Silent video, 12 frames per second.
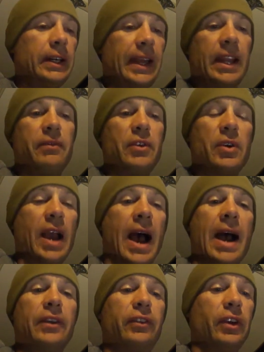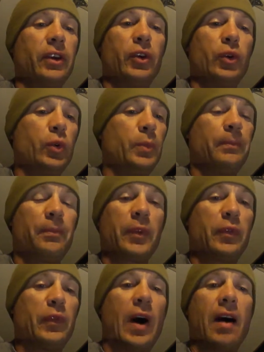Any of you guys who
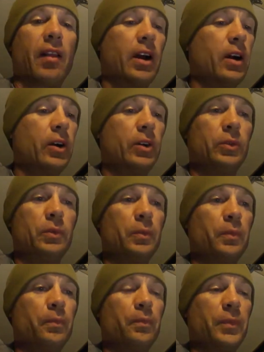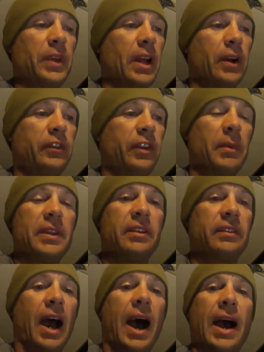follow, you know, some of
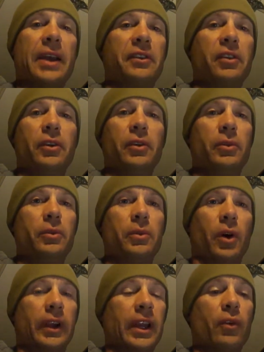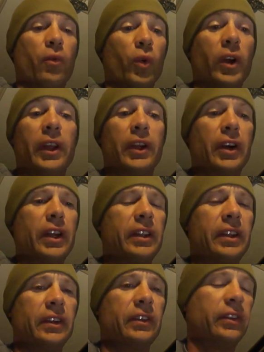these guys who are getting really good
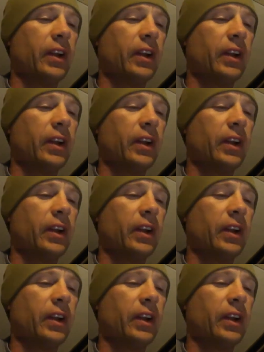at this